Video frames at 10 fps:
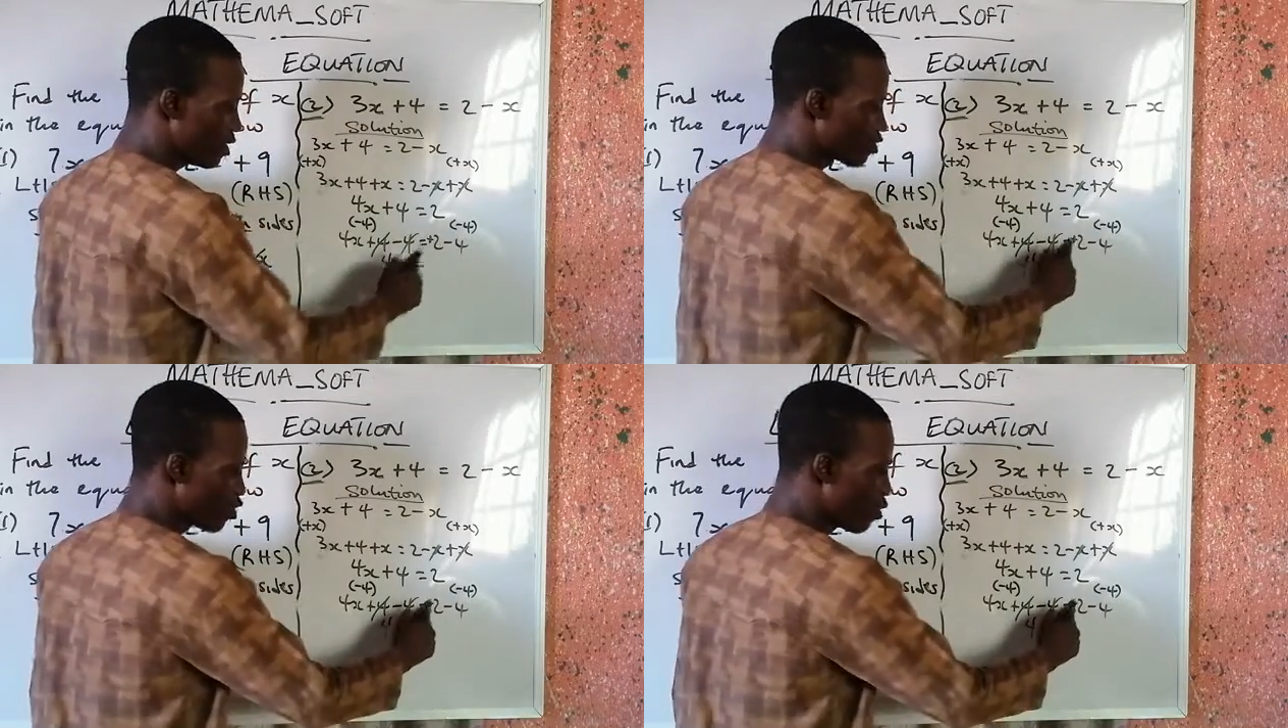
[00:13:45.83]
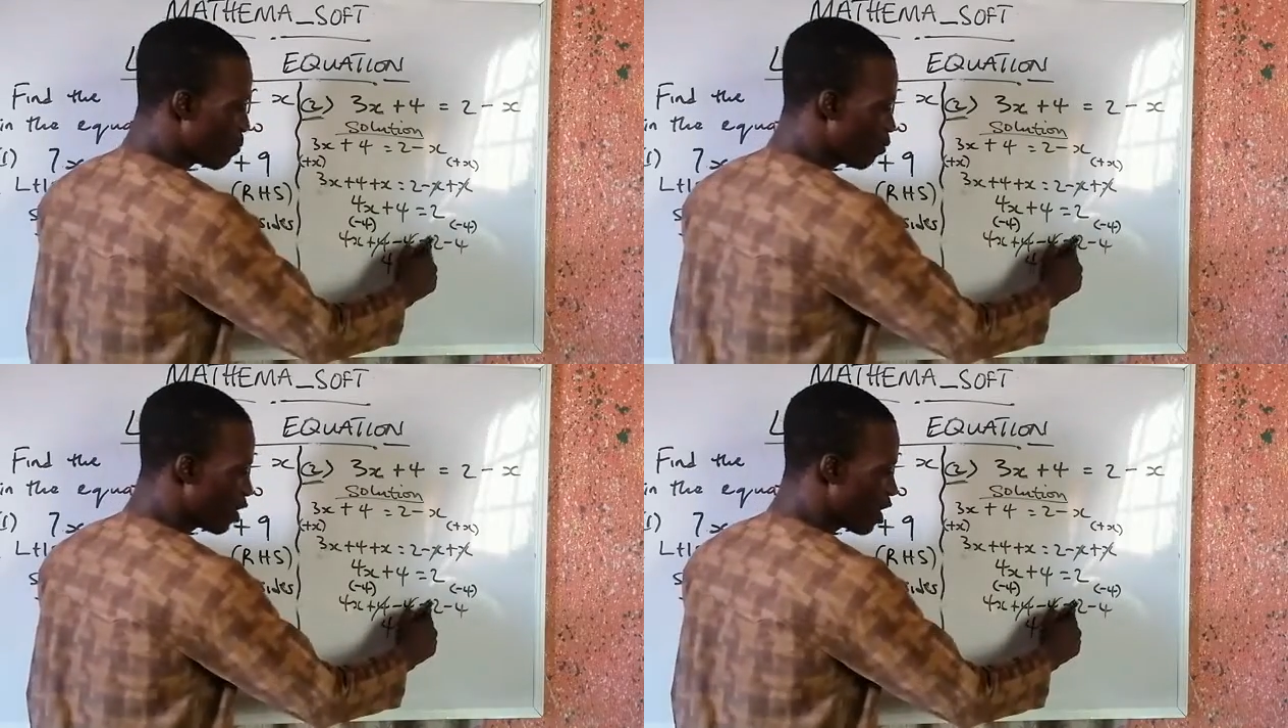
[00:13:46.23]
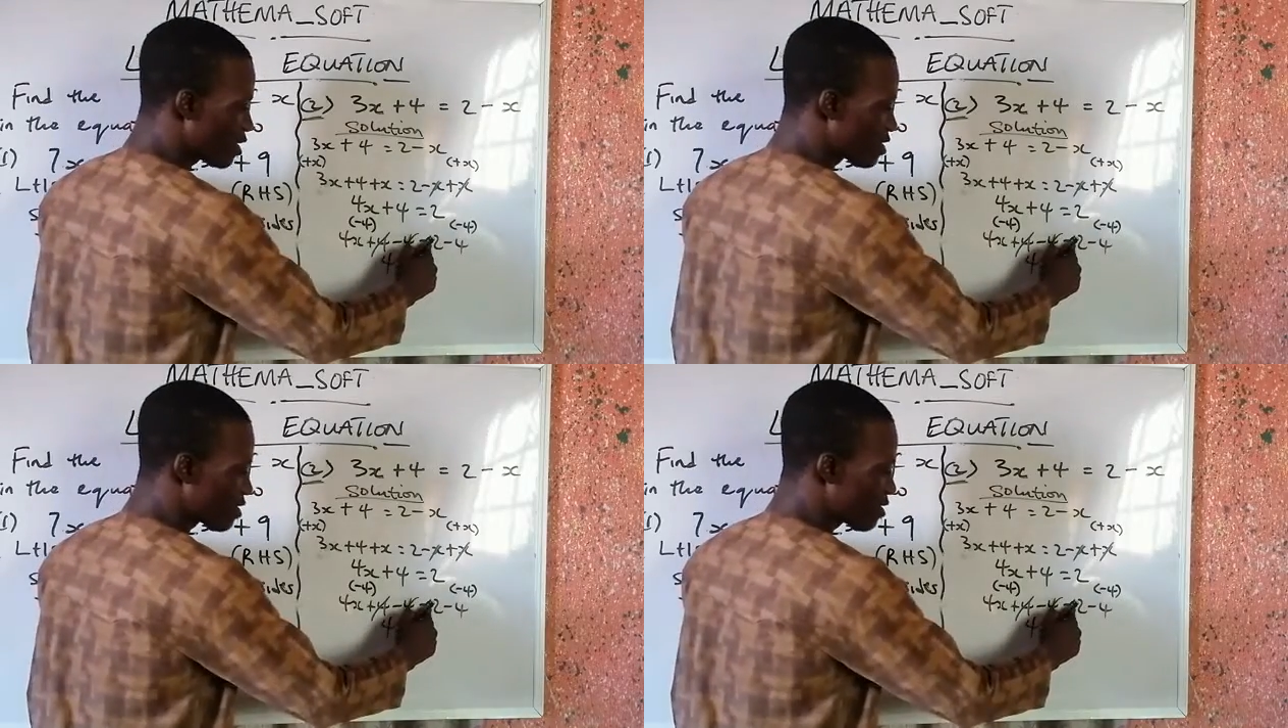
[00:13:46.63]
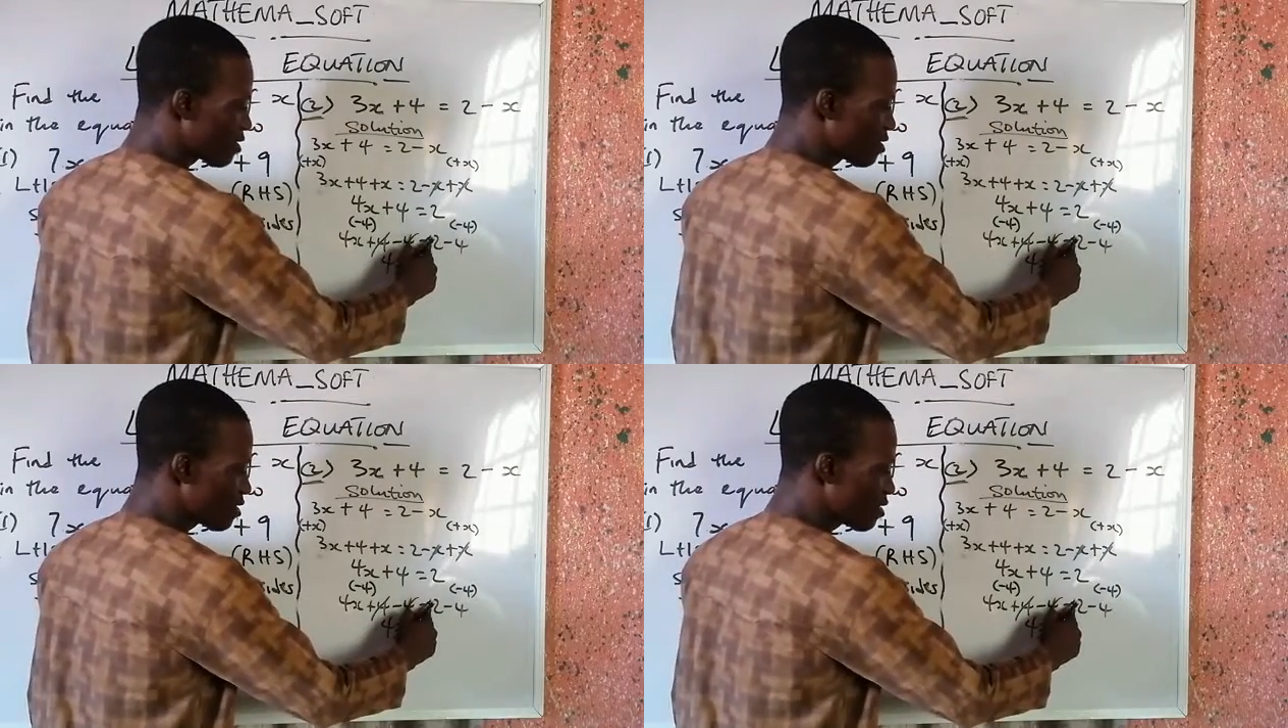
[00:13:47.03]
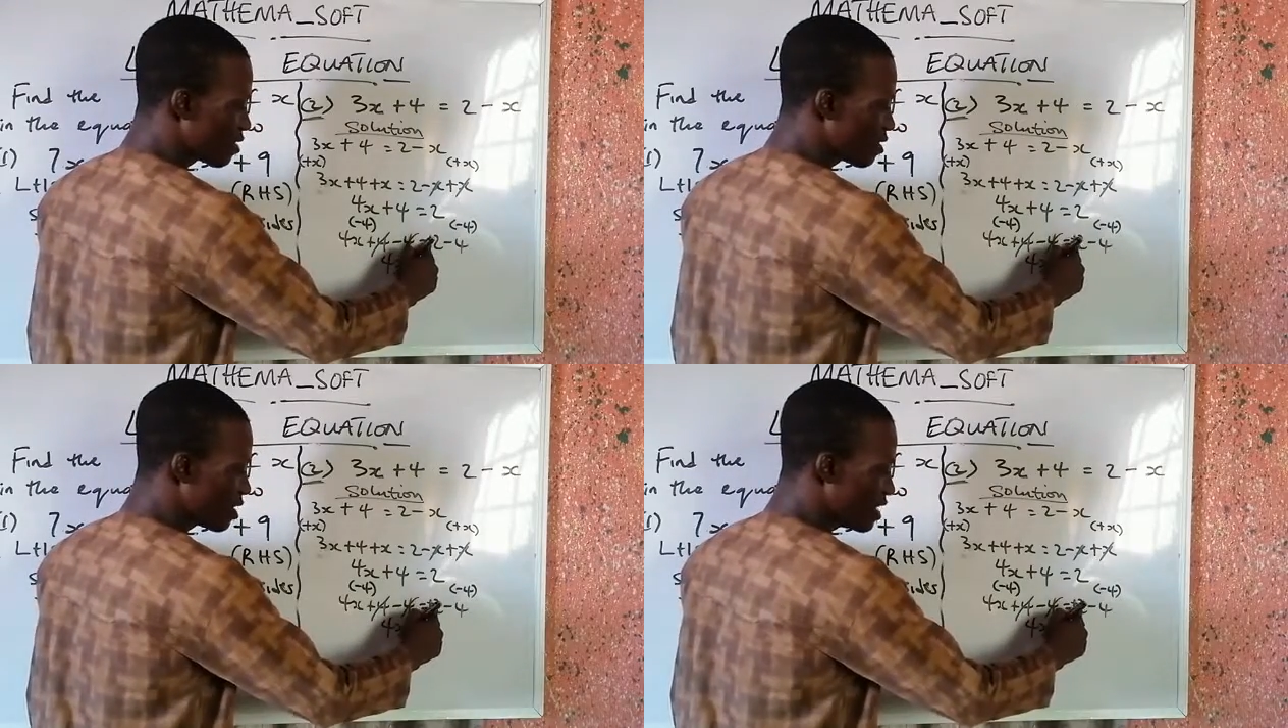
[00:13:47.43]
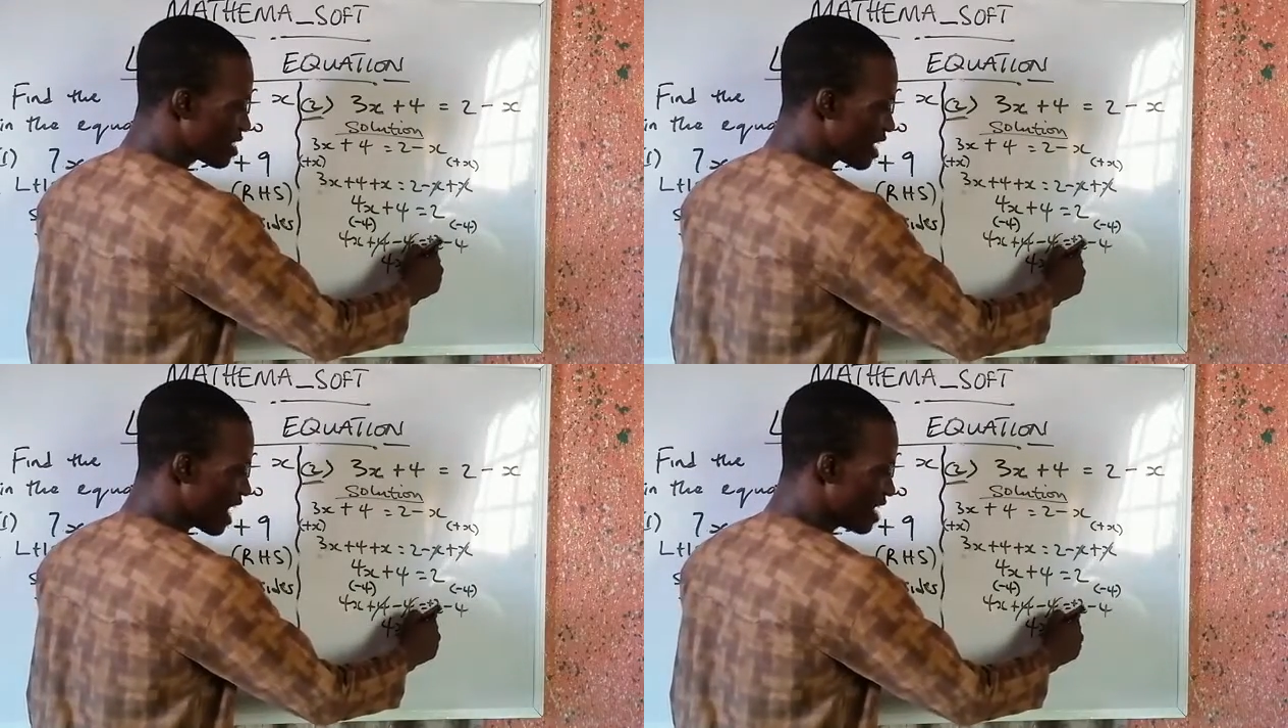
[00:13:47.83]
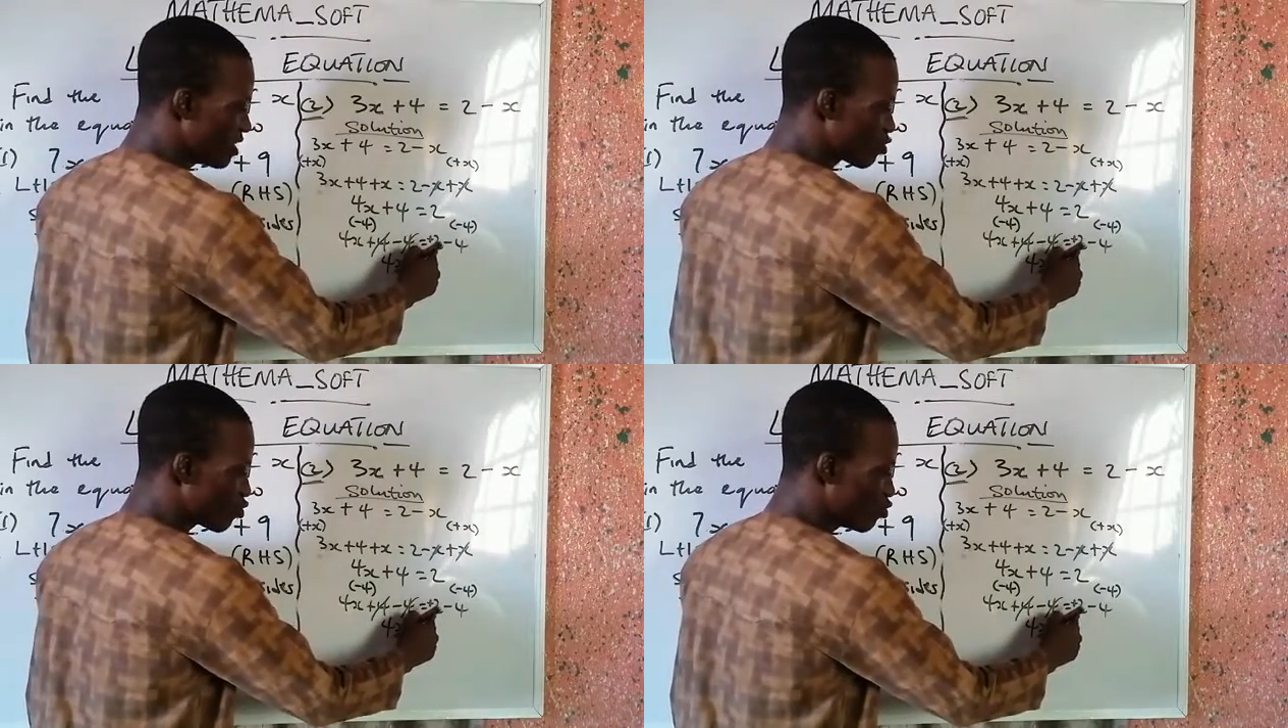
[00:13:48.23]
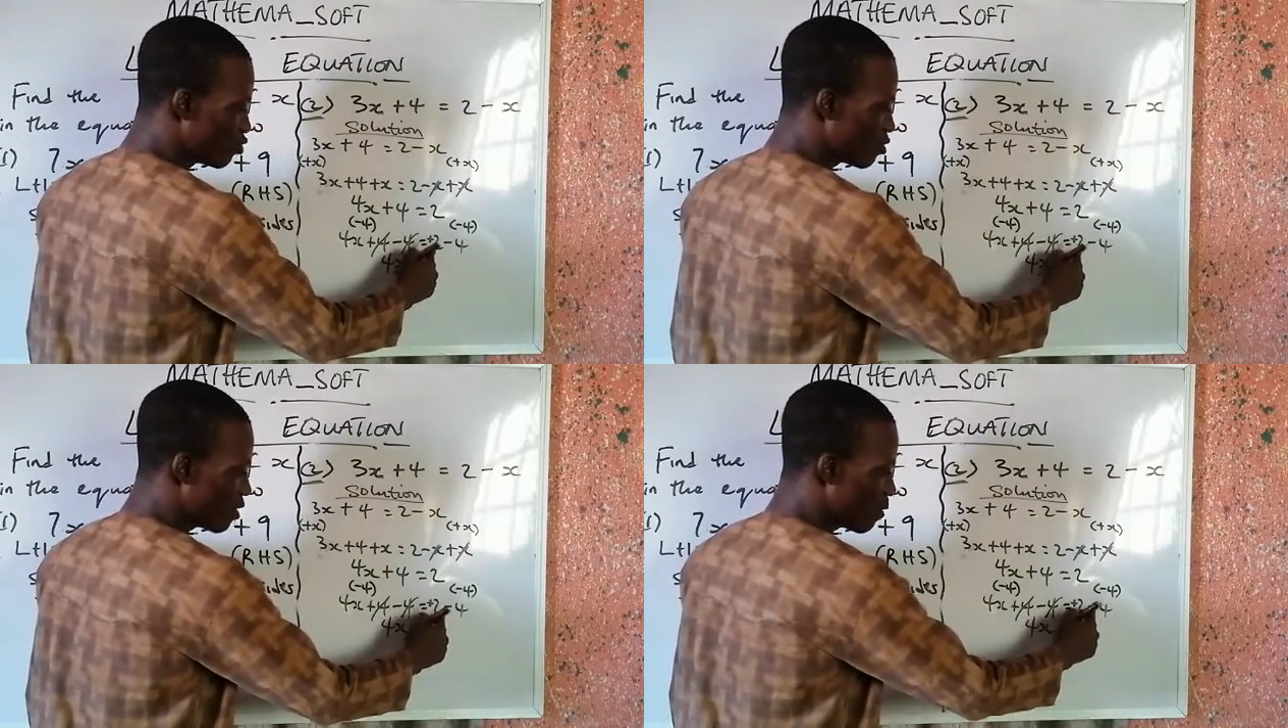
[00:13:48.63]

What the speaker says: So plus is carrying 2,